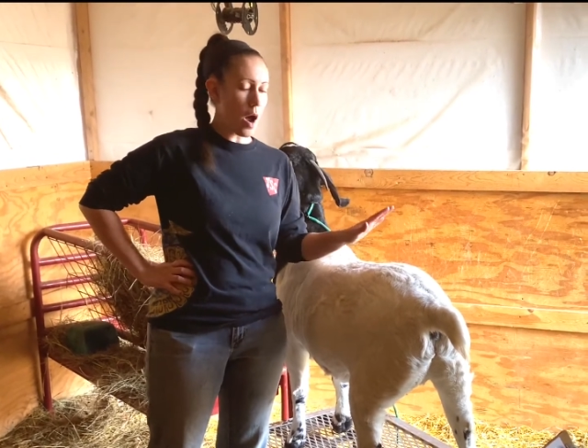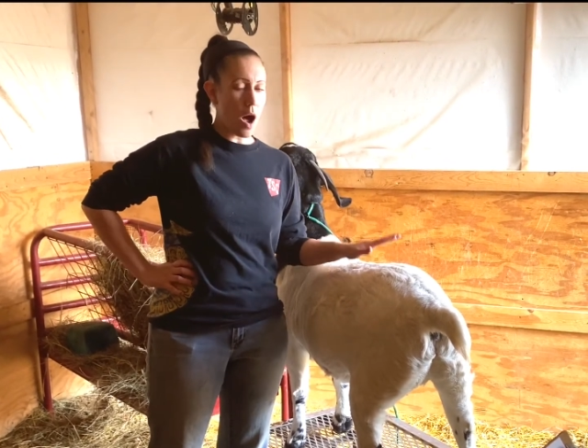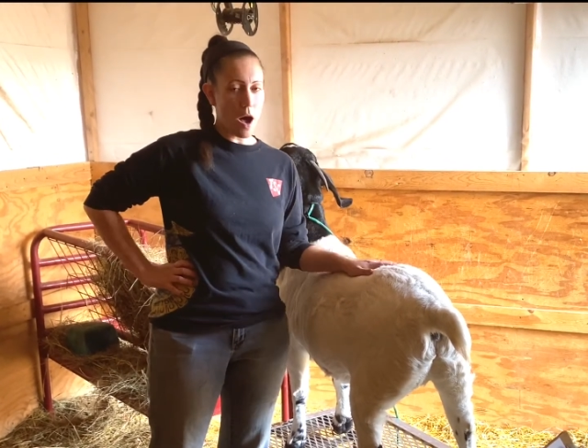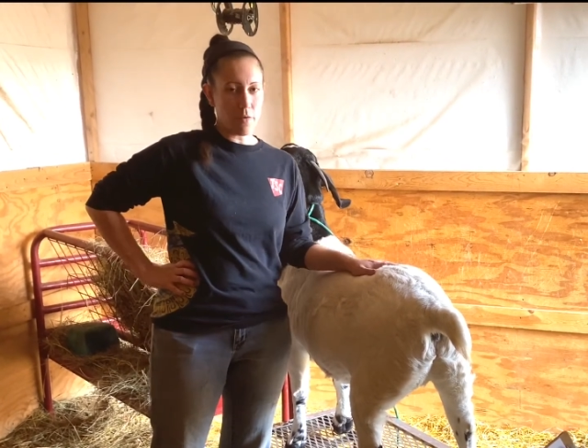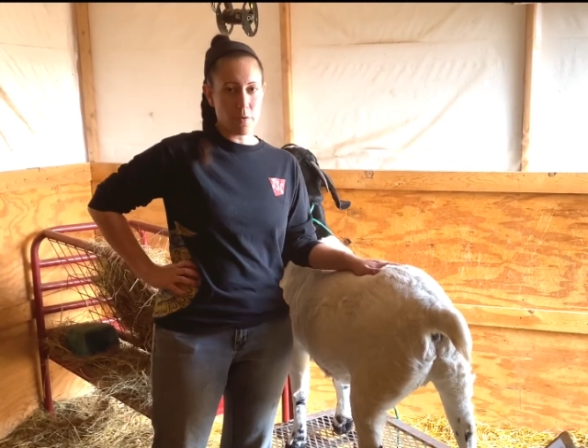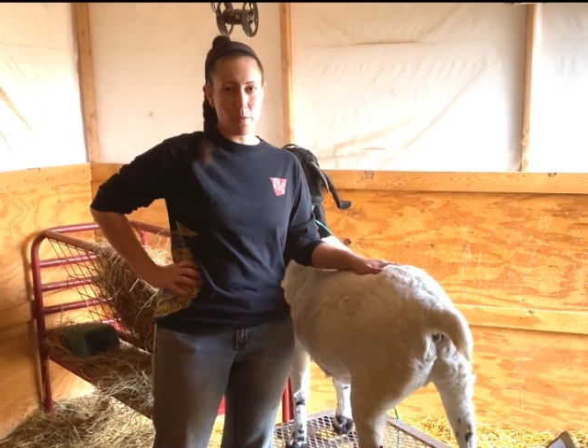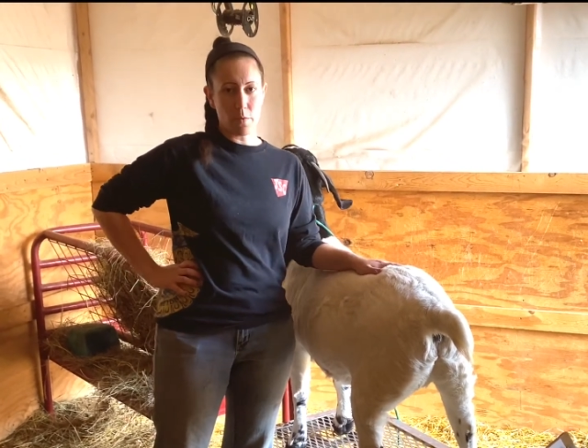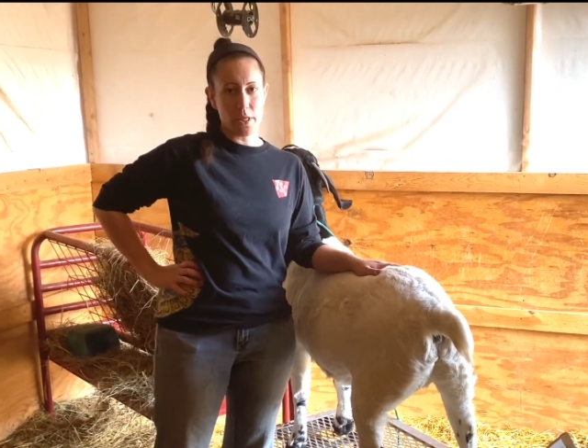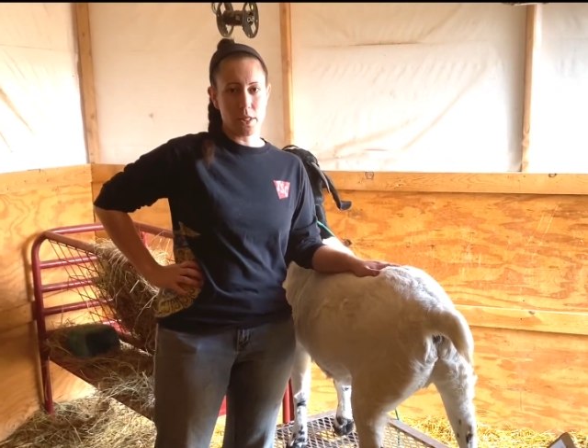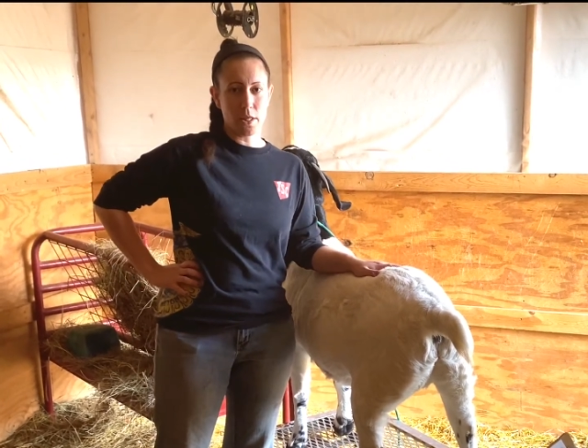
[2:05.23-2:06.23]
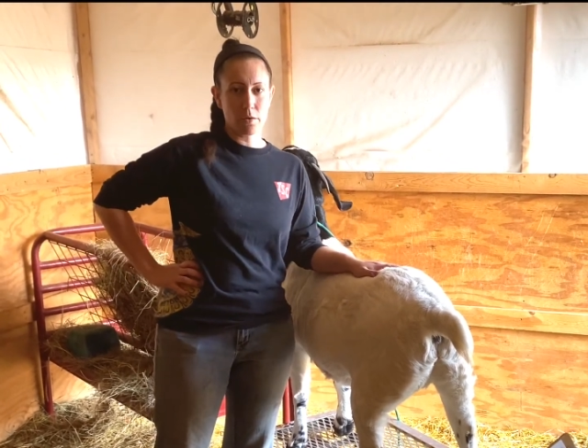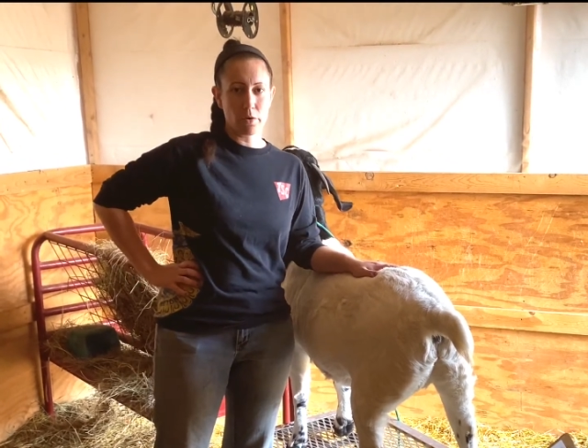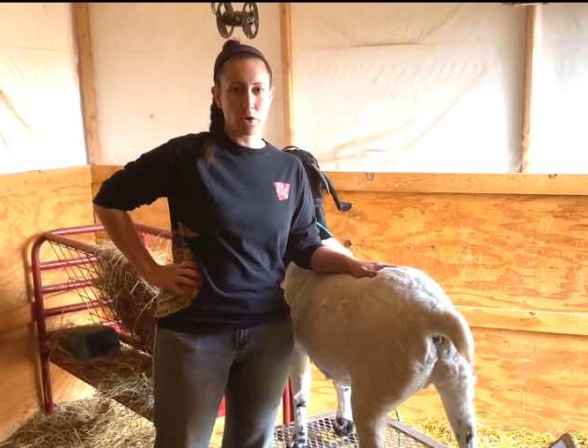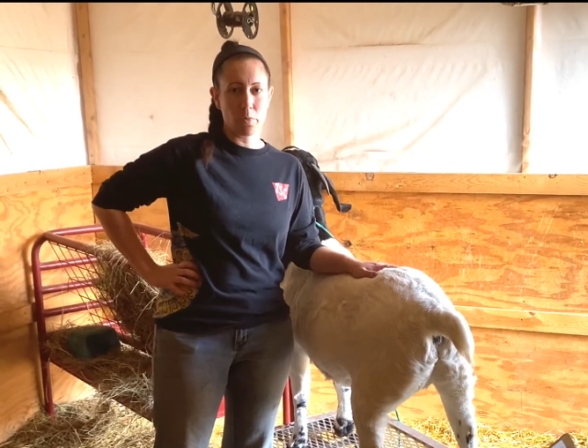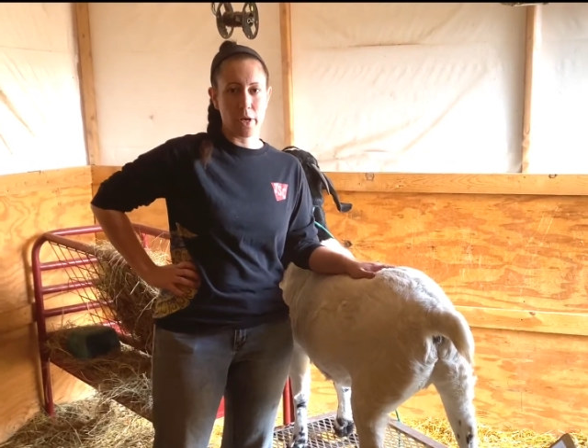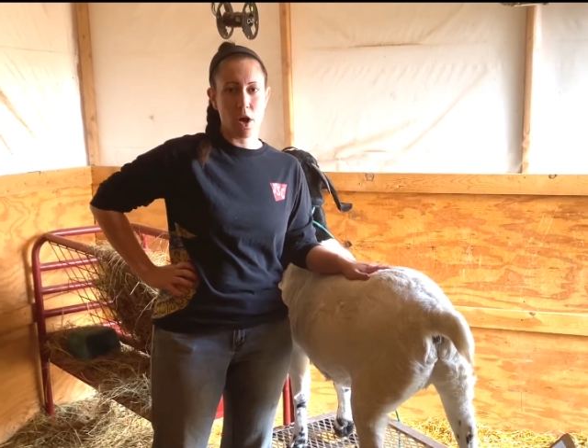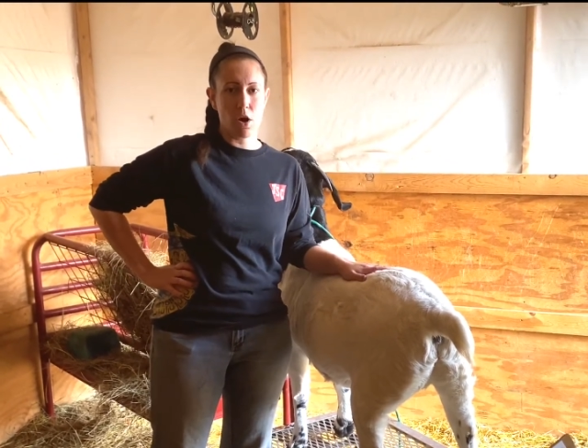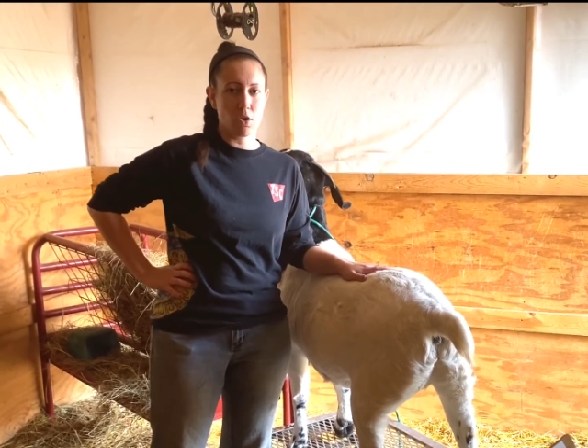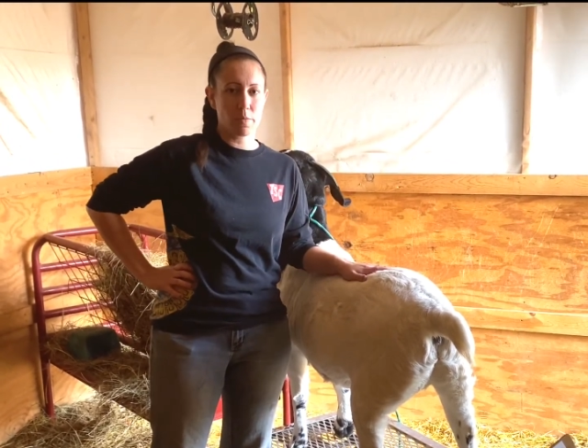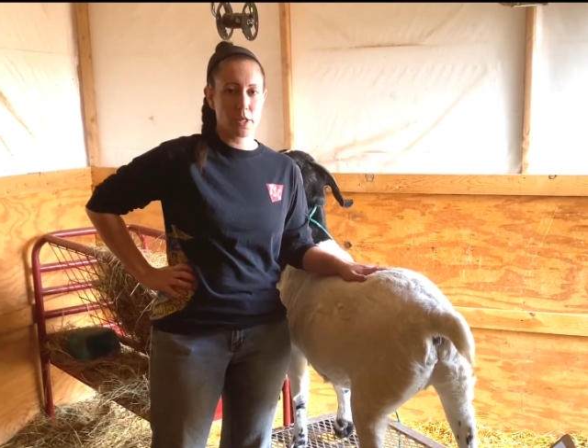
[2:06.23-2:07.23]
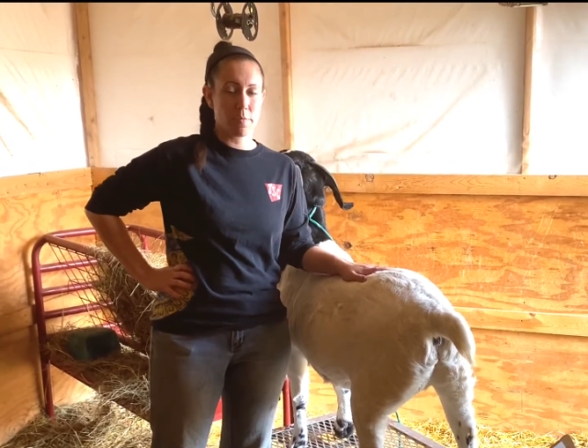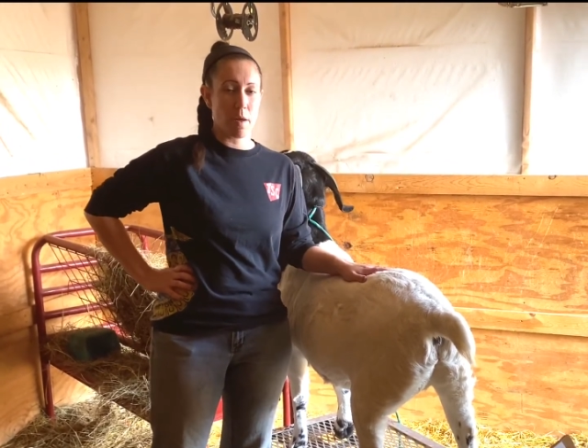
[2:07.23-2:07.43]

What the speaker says: off from the rest of the group in hopes to